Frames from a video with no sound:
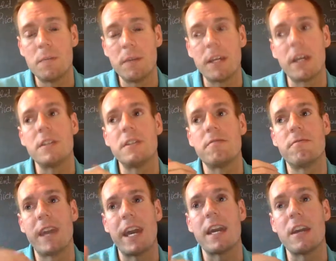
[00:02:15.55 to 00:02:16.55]
because
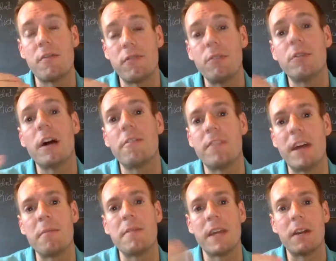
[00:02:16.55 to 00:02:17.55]
if you love
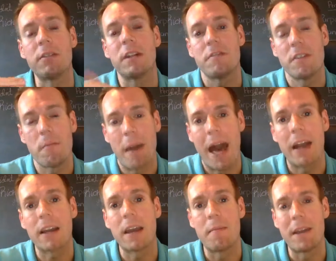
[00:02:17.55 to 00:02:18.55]
them and they don't love you
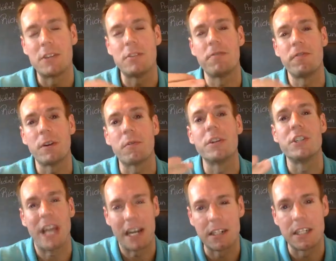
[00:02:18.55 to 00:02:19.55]
back, it makes you feel
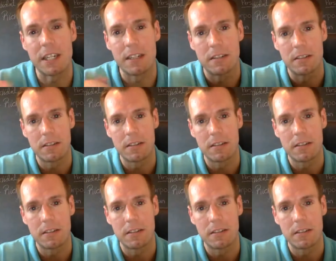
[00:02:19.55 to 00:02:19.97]
rejected.